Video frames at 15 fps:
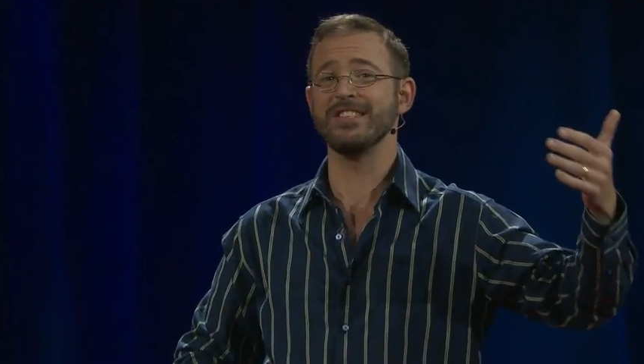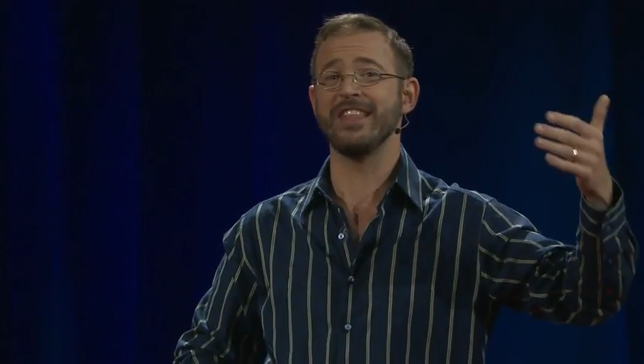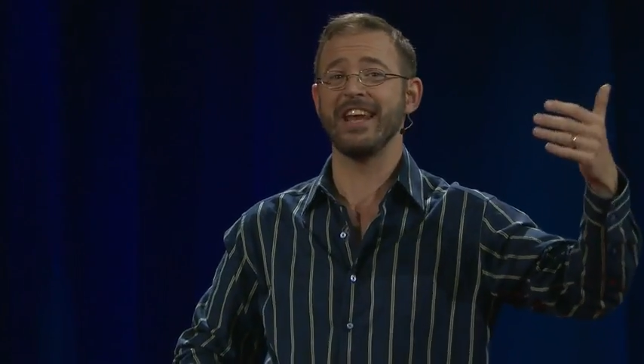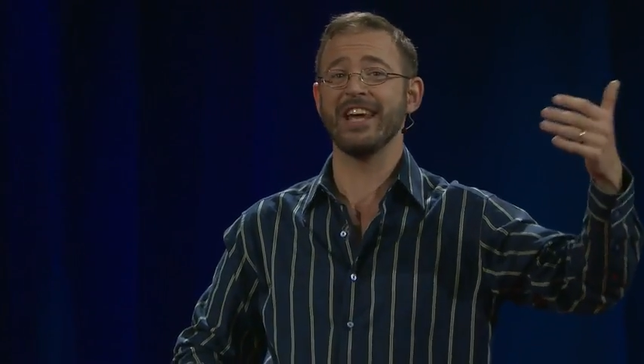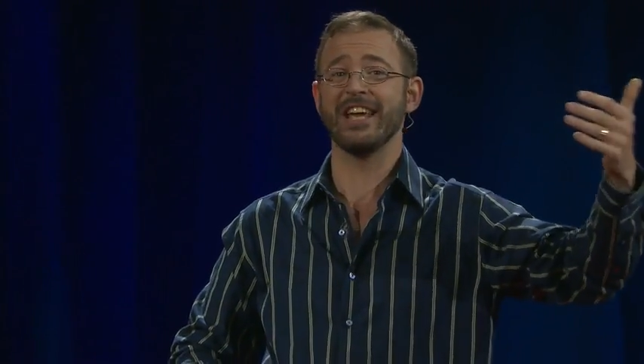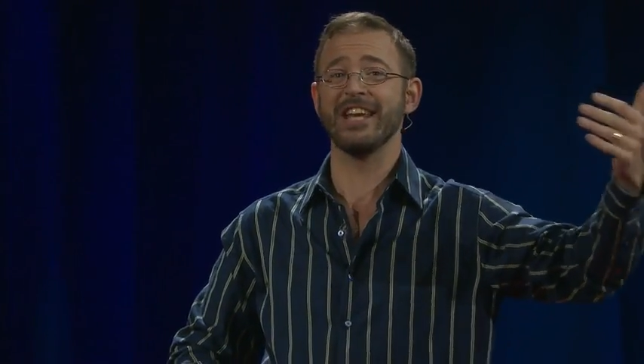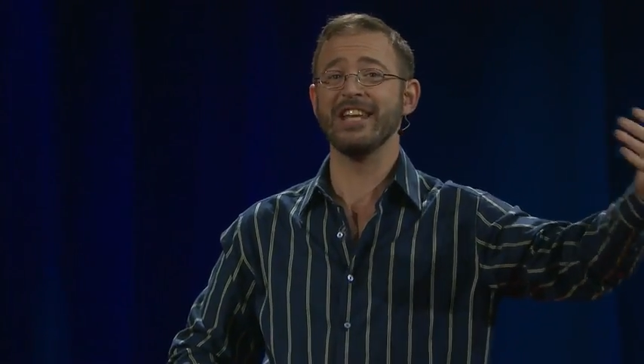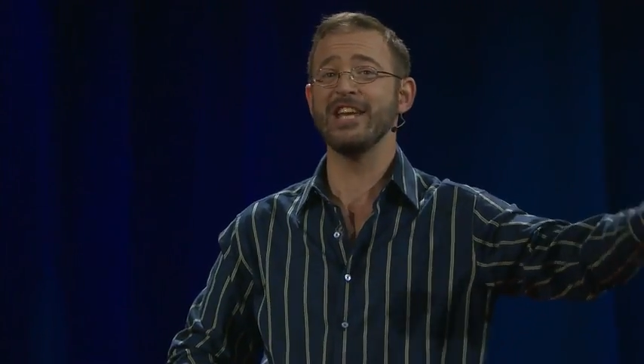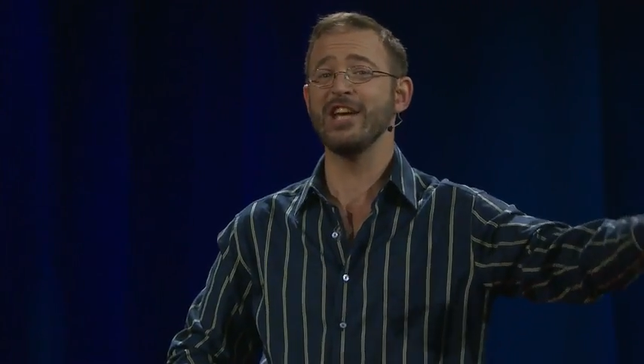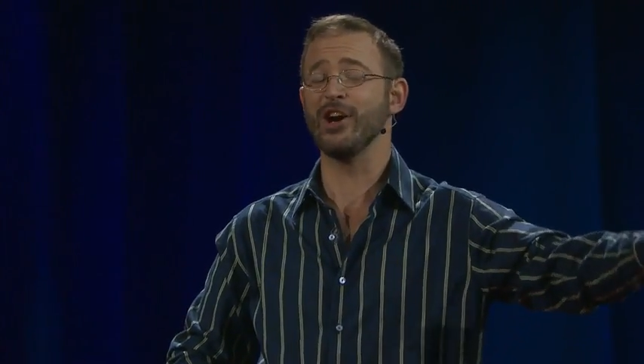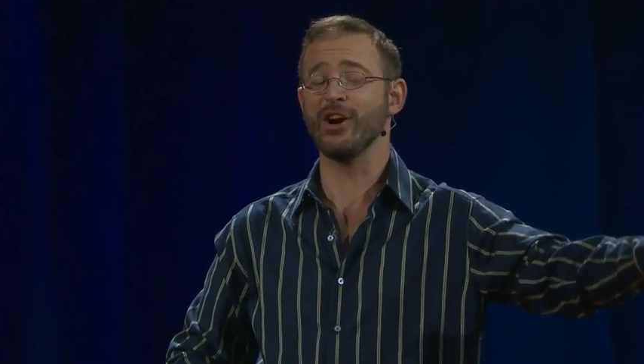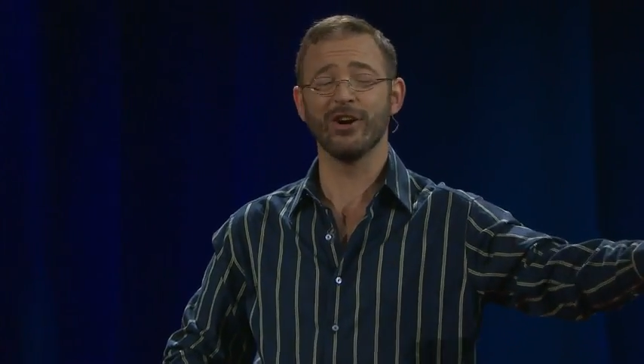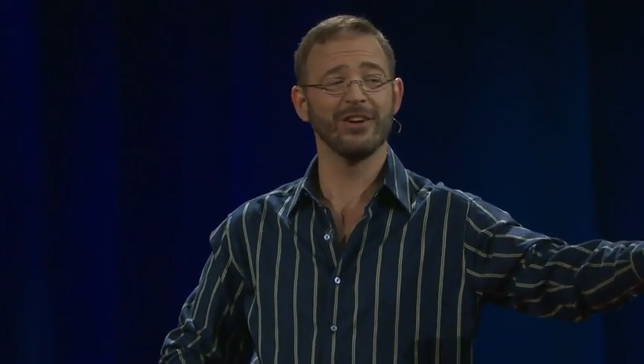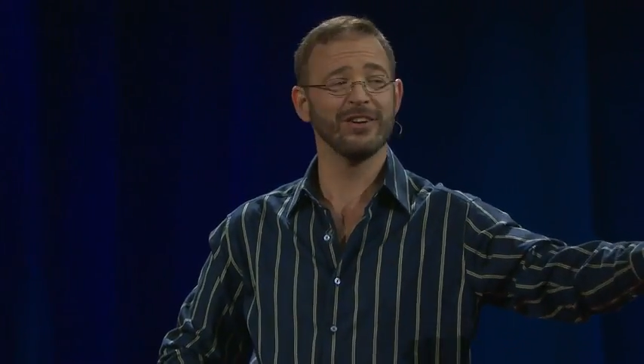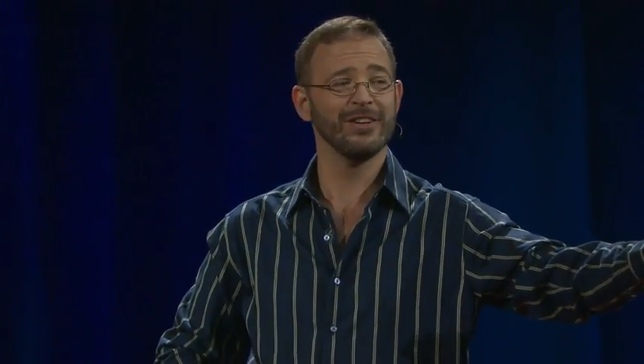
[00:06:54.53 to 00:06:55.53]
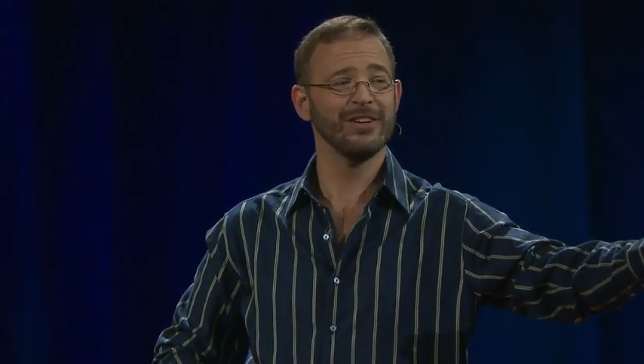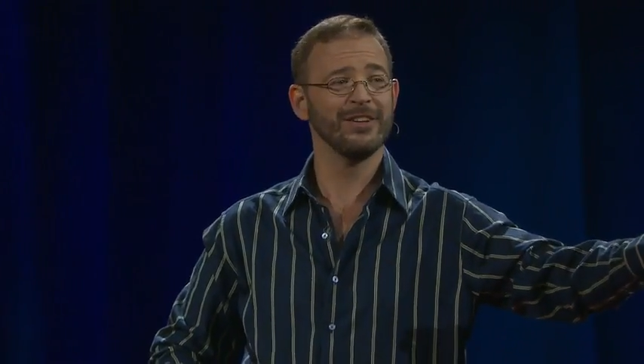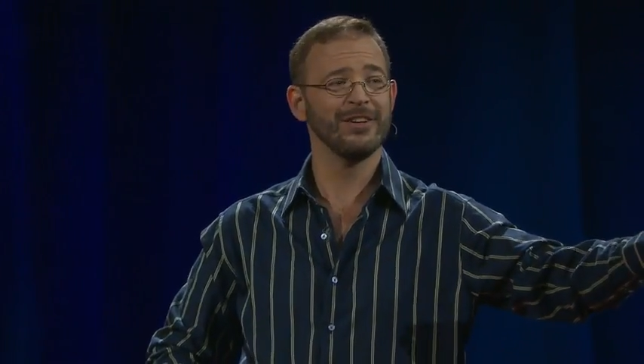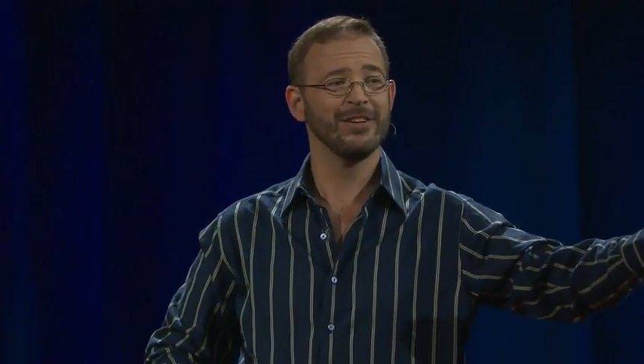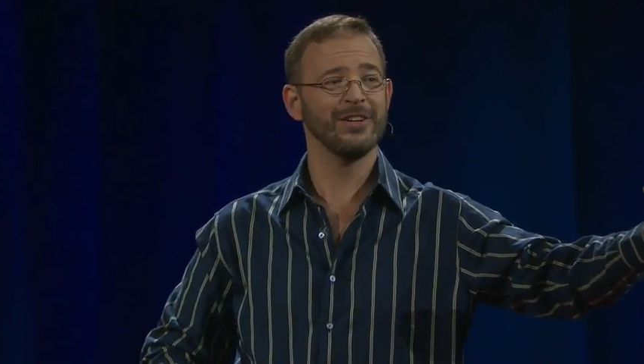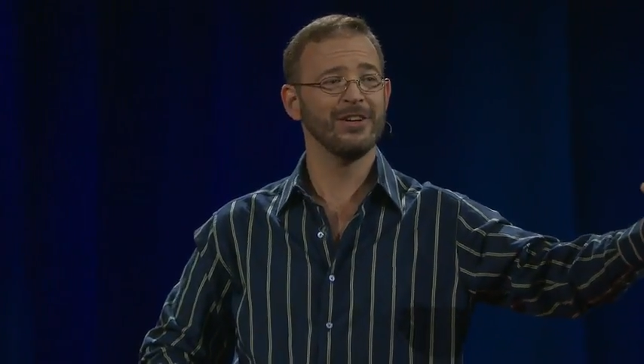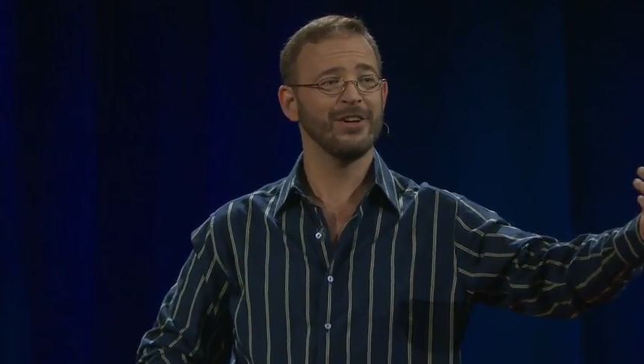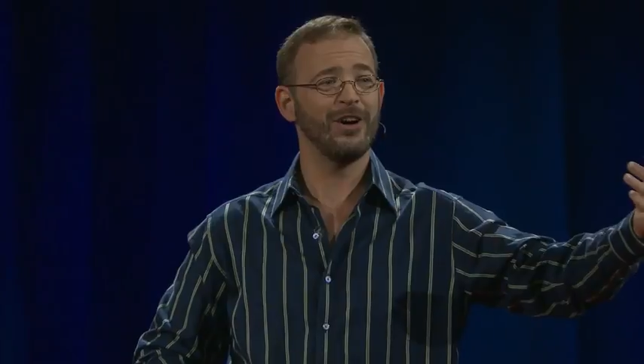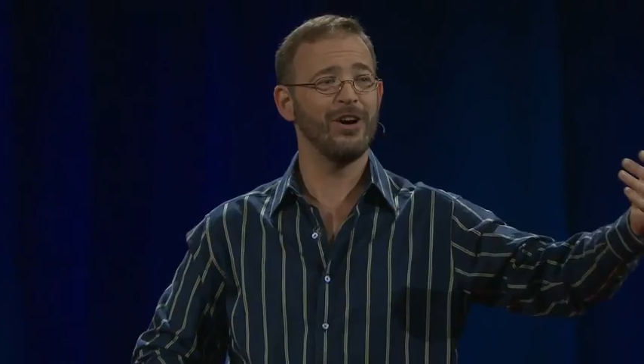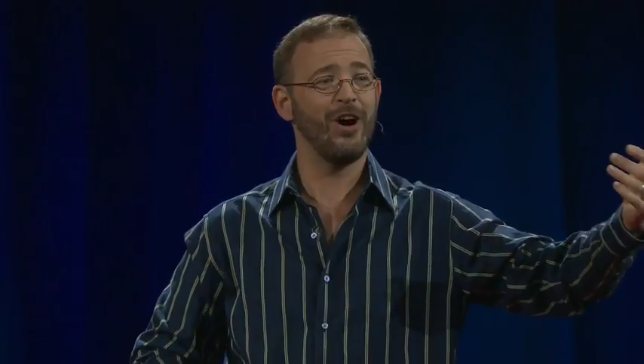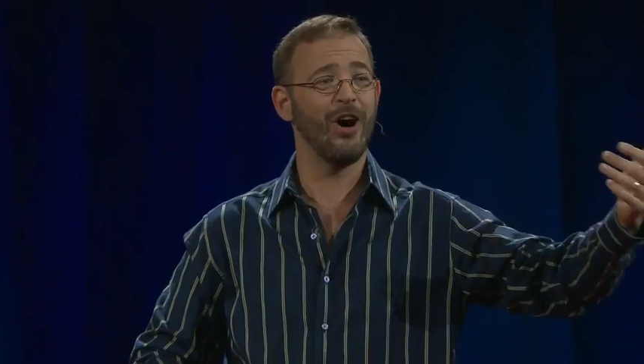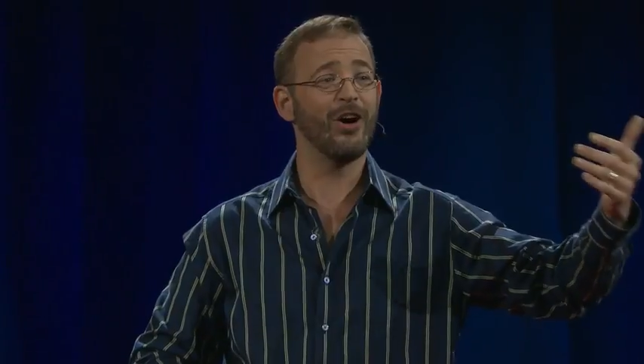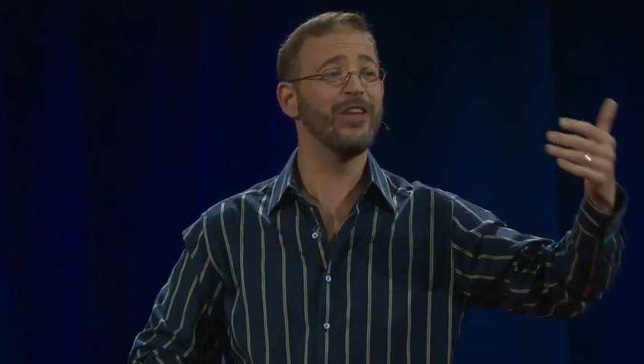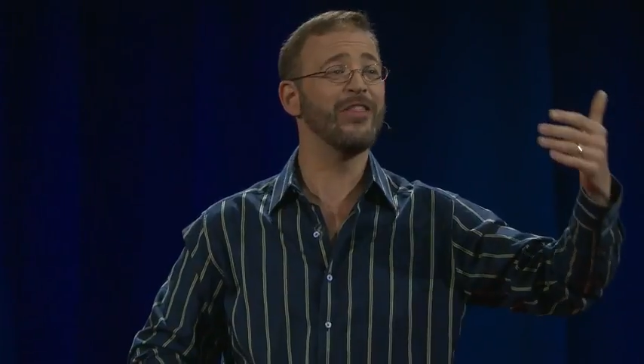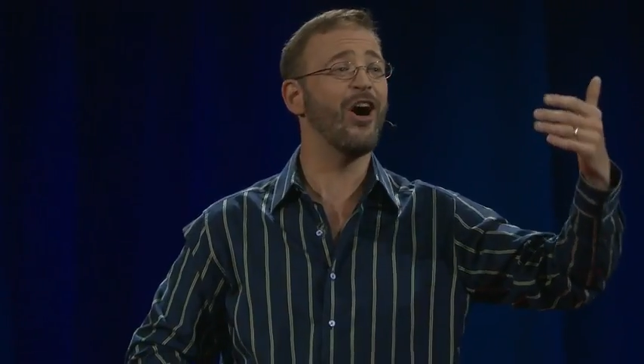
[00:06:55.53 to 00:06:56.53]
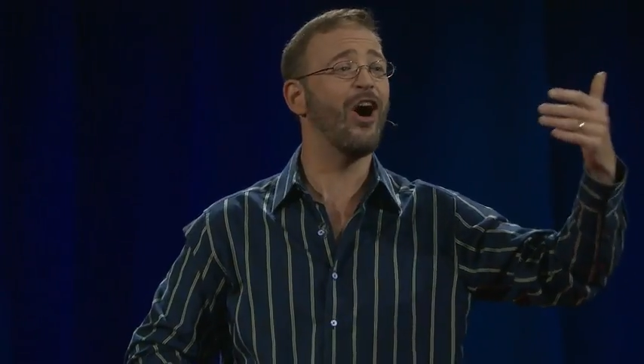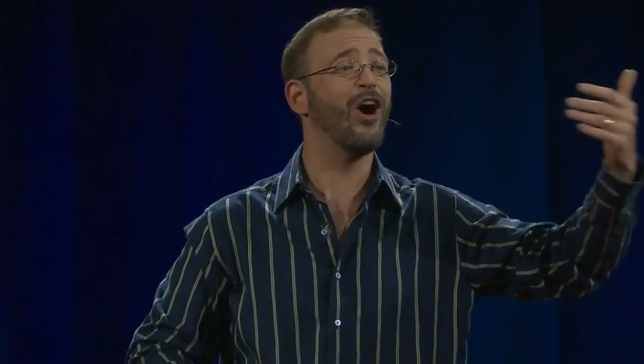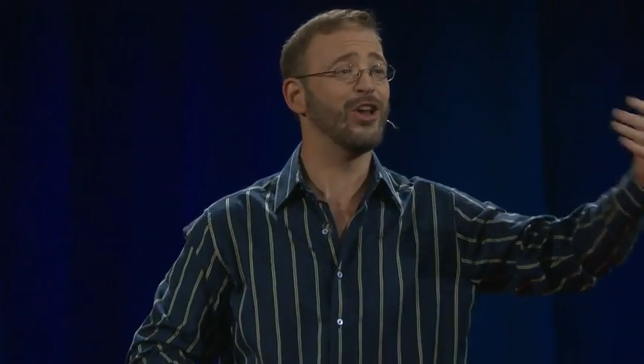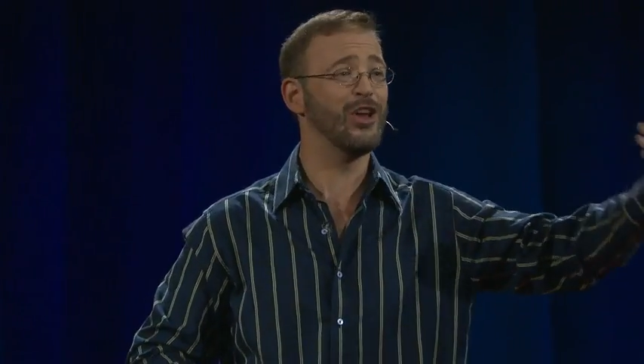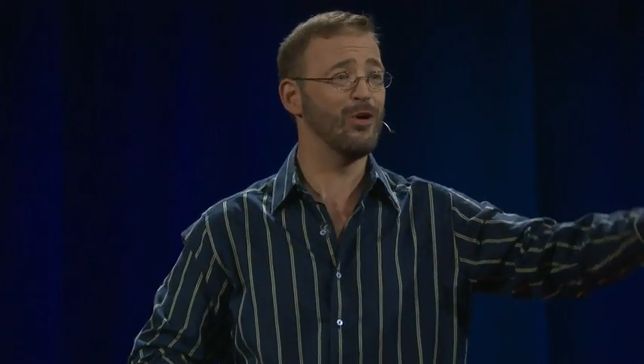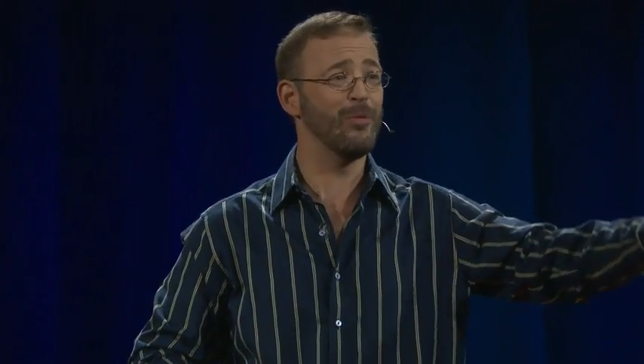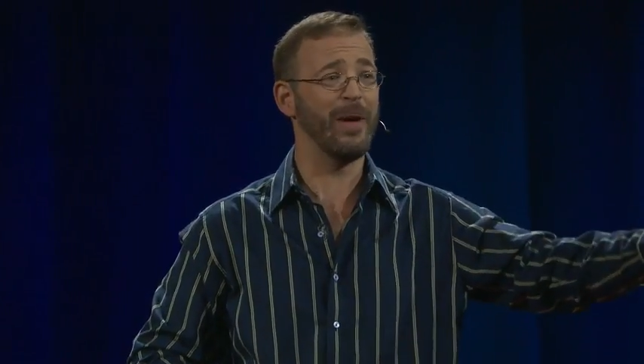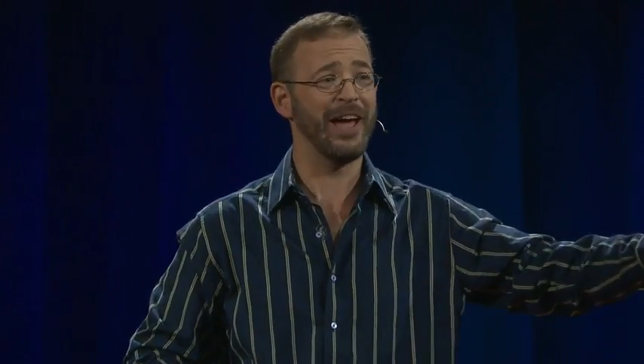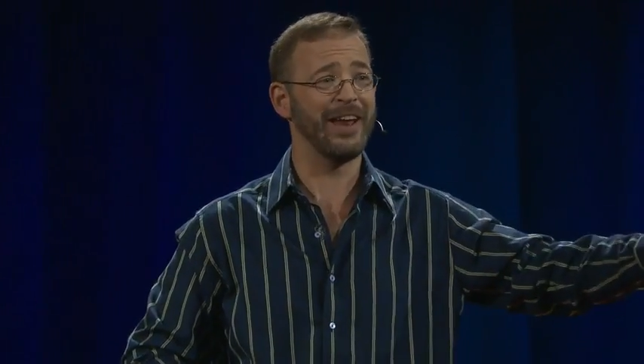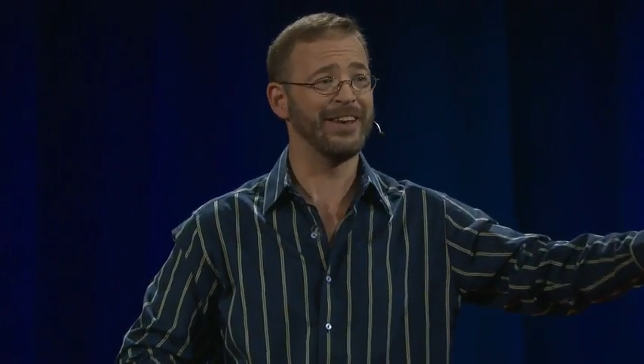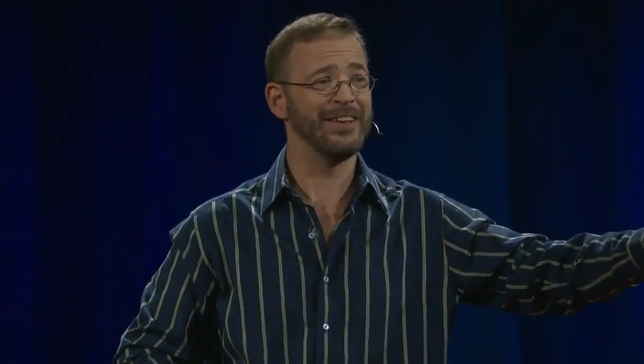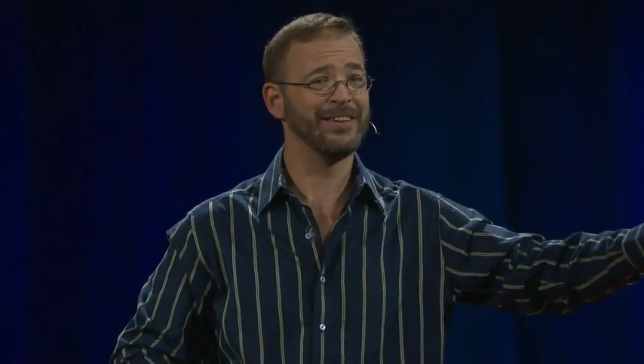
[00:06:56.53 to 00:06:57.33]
that it can hear are in the audio band.